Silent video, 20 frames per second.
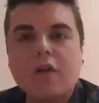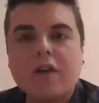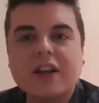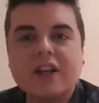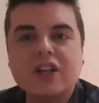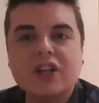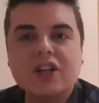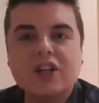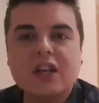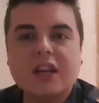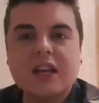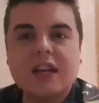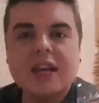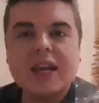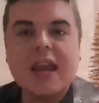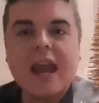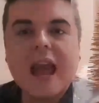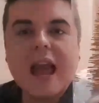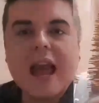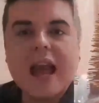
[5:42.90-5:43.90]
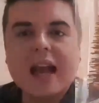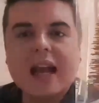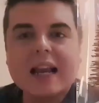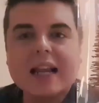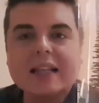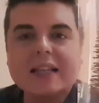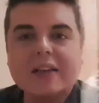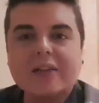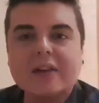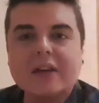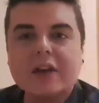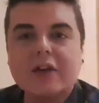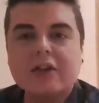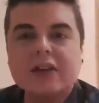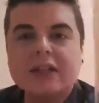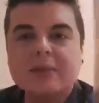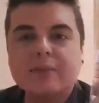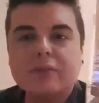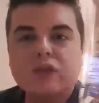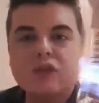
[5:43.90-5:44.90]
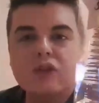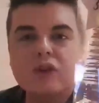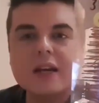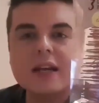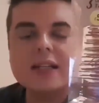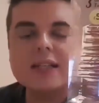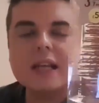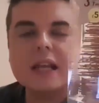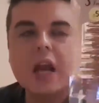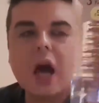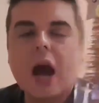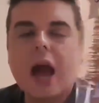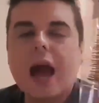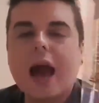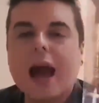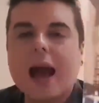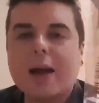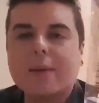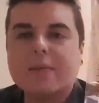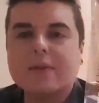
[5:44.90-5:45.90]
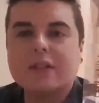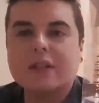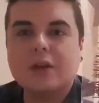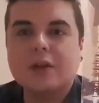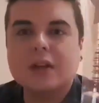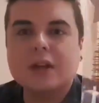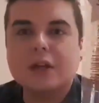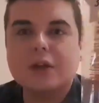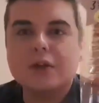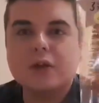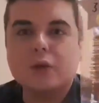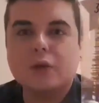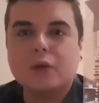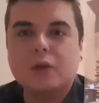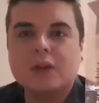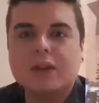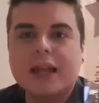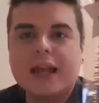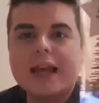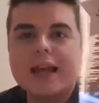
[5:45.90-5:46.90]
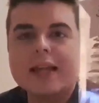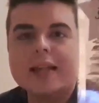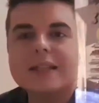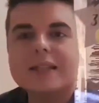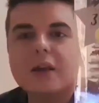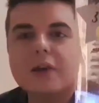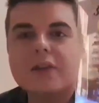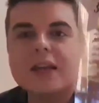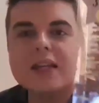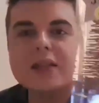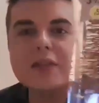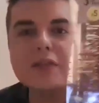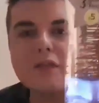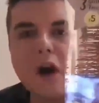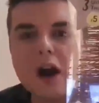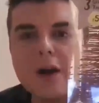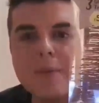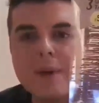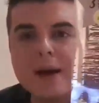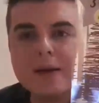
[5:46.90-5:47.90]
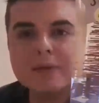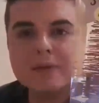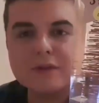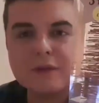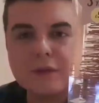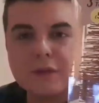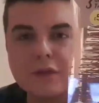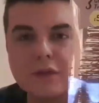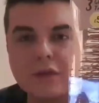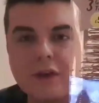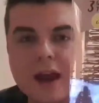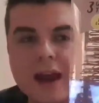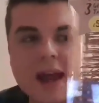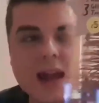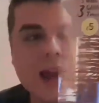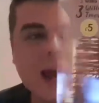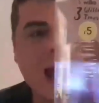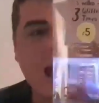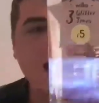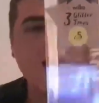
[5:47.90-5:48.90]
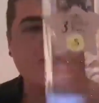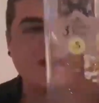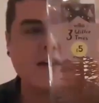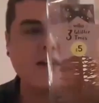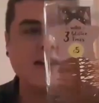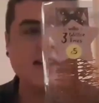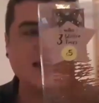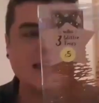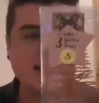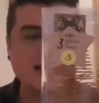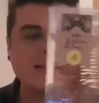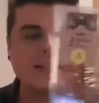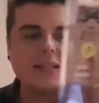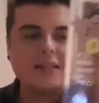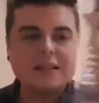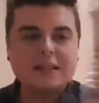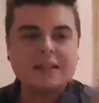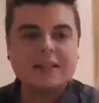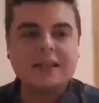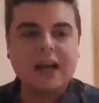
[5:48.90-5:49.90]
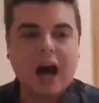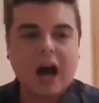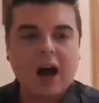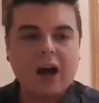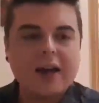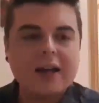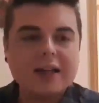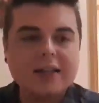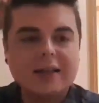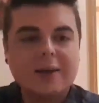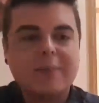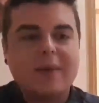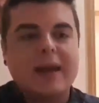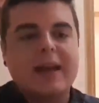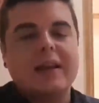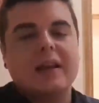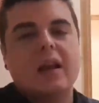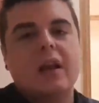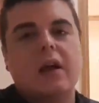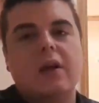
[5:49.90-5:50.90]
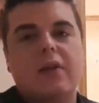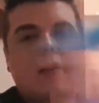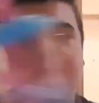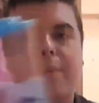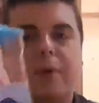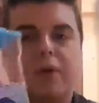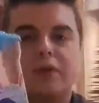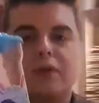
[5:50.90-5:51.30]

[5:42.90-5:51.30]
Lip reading: orangey, glittery Christmas trees, and I absolutely adored these. So these are £5 for three. They're a decent size. I mean, the